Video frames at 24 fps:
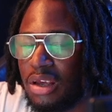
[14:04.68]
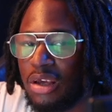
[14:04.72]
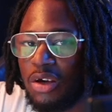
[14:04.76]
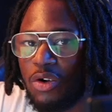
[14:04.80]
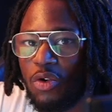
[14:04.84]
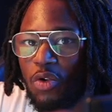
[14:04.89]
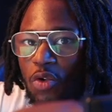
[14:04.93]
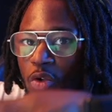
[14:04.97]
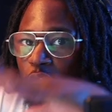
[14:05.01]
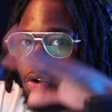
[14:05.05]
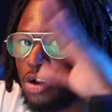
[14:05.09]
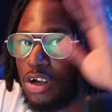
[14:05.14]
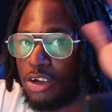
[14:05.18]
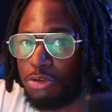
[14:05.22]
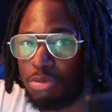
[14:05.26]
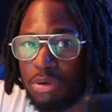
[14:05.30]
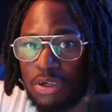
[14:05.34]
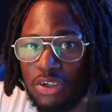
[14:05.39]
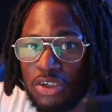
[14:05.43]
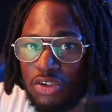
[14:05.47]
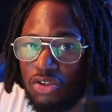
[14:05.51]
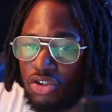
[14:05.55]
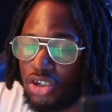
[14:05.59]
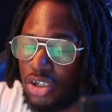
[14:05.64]
All
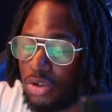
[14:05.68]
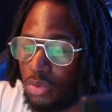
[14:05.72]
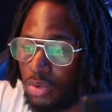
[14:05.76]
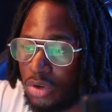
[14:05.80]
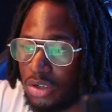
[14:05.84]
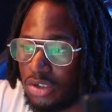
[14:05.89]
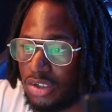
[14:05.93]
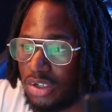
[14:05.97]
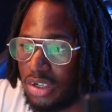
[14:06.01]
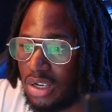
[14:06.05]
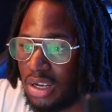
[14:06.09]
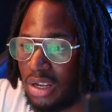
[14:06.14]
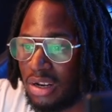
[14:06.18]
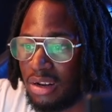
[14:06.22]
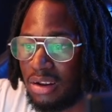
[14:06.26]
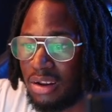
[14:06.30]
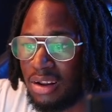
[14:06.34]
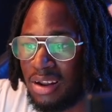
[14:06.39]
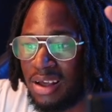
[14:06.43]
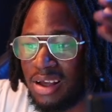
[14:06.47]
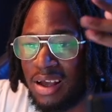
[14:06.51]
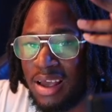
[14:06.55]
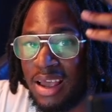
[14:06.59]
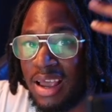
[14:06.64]
expensive shit once again.
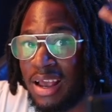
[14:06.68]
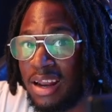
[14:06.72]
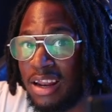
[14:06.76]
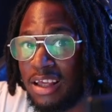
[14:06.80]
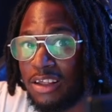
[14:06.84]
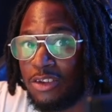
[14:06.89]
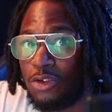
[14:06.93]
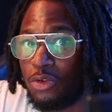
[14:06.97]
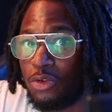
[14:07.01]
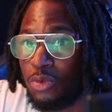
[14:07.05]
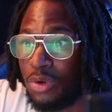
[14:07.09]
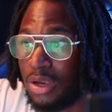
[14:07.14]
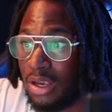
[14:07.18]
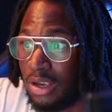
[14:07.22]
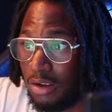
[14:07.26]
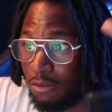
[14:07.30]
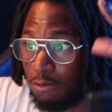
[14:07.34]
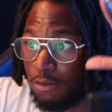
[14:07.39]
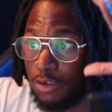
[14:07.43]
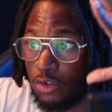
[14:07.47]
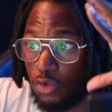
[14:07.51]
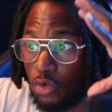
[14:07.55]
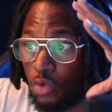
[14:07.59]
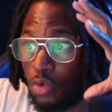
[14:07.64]
Like LA2A
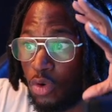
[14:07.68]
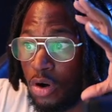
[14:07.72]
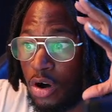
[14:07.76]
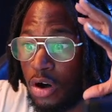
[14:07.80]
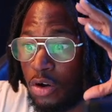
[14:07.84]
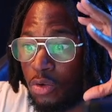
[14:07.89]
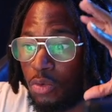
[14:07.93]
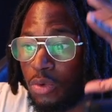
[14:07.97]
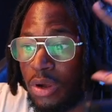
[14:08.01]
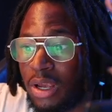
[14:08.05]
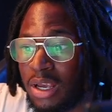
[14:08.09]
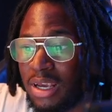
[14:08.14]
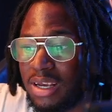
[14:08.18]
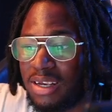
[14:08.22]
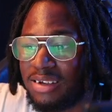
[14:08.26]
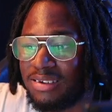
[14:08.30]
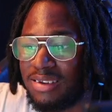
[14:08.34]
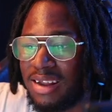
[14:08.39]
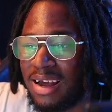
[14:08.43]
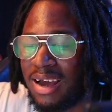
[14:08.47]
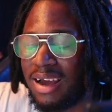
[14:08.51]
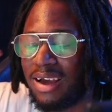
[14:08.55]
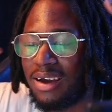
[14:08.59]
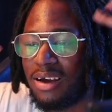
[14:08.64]
physical hardware is
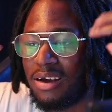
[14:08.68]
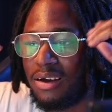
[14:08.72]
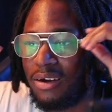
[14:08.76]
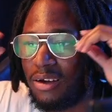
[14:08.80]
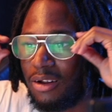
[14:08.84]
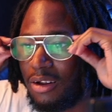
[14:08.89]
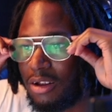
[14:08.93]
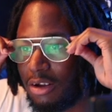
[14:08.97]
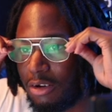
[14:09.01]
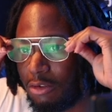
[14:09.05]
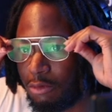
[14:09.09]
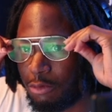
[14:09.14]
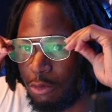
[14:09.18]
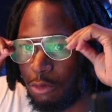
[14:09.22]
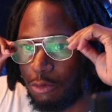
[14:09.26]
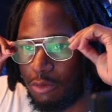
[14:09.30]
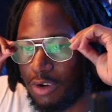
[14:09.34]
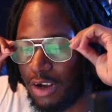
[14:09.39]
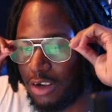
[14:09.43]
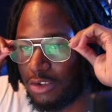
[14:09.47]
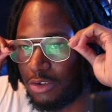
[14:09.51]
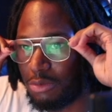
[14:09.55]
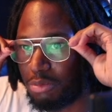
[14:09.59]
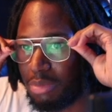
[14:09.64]
like
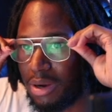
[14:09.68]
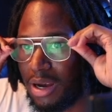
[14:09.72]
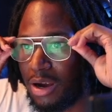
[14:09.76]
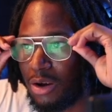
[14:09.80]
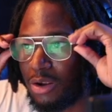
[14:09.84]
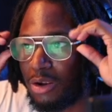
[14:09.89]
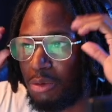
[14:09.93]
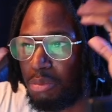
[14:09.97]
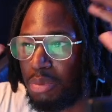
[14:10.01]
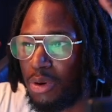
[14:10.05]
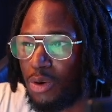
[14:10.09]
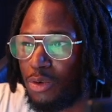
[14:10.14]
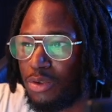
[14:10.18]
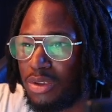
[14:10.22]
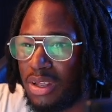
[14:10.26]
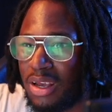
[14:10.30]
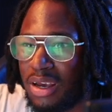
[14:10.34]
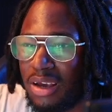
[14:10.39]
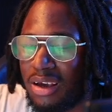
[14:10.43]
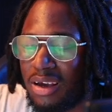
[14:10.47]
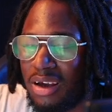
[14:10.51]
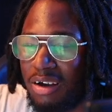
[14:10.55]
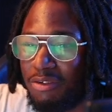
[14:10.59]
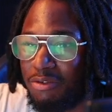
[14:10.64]
£4,000. The
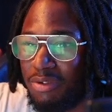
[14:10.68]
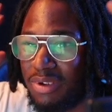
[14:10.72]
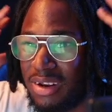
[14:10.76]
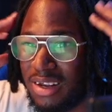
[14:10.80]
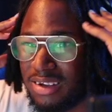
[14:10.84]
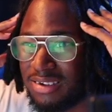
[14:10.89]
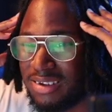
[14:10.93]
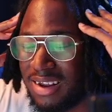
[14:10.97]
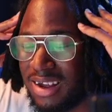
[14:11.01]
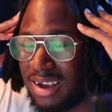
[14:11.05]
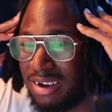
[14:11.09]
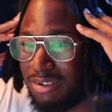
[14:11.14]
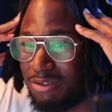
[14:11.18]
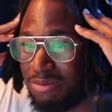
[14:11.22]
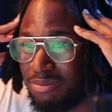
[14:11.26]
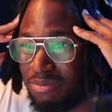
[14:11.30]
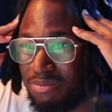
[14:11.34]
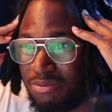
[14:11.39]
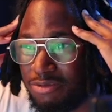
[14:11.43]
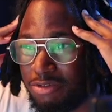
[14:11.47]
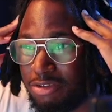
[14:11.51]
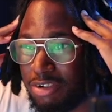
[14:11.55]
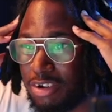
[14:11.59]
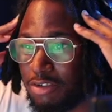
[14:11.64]
Poltec, I think that's like
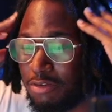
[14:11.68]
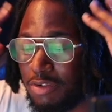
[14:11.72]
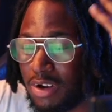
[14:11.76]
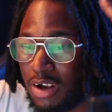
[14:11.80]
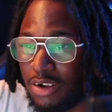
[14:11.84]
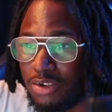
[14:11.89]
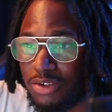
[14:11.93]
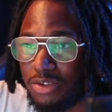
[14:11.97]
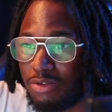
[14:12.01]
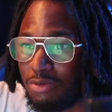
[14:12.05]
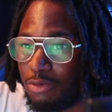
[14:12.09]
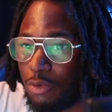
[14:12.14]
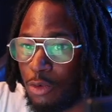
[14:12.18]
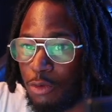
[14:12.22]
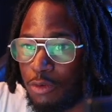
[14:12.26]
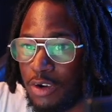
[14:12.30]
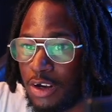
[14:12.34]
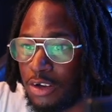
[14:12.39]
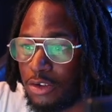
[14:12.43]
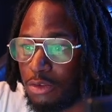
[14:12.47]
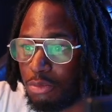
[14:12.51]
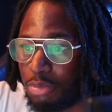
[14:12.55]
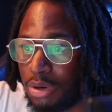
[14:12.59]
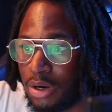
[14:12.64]
£3,000,
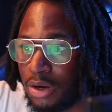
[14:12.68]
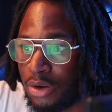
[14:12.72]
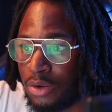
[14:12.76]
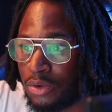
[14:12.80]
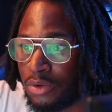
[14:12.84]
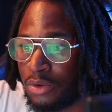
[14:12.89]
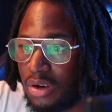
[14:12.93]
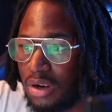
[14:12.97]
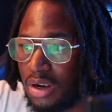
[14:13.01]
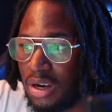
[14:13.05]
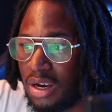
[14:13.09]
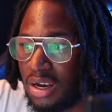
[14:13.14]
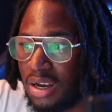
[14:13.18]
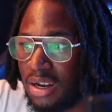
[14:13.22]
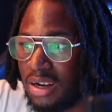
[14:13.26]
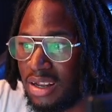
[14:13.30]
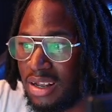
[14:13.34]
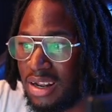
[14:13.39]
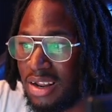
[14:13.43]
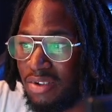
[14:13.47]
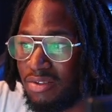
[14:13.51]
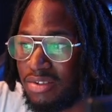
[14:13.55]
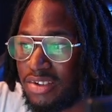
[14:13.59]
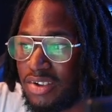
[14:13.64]
£4,000. And
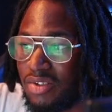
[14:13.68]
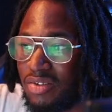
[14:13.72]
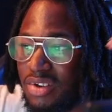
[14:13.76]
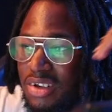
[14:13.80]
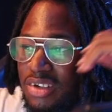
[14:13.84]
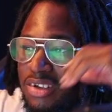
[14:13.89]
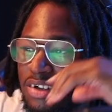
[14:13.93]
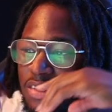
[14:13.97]
1176, I